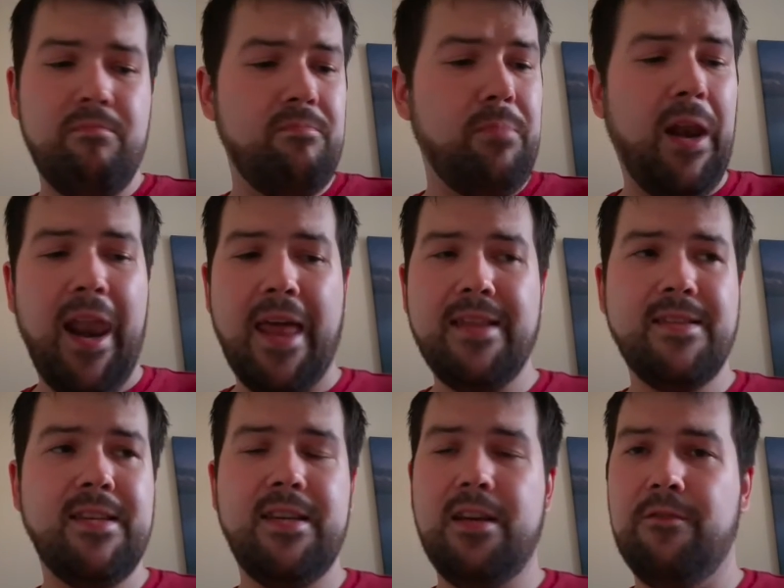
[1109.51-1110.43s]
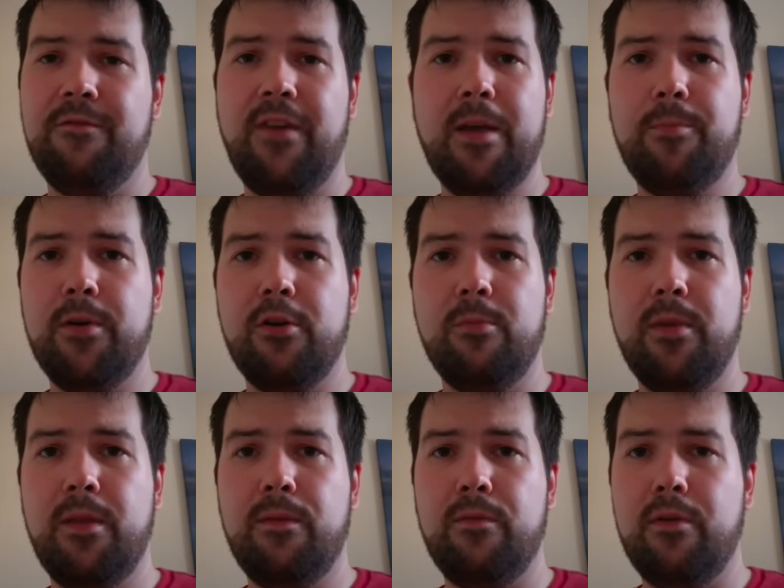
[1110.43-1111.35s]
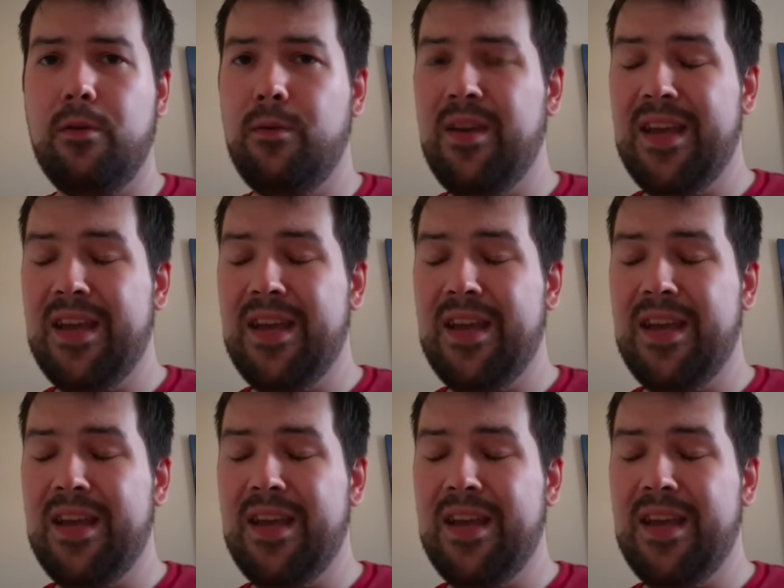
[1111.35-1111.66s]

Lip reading: Plenty of vapour coming through.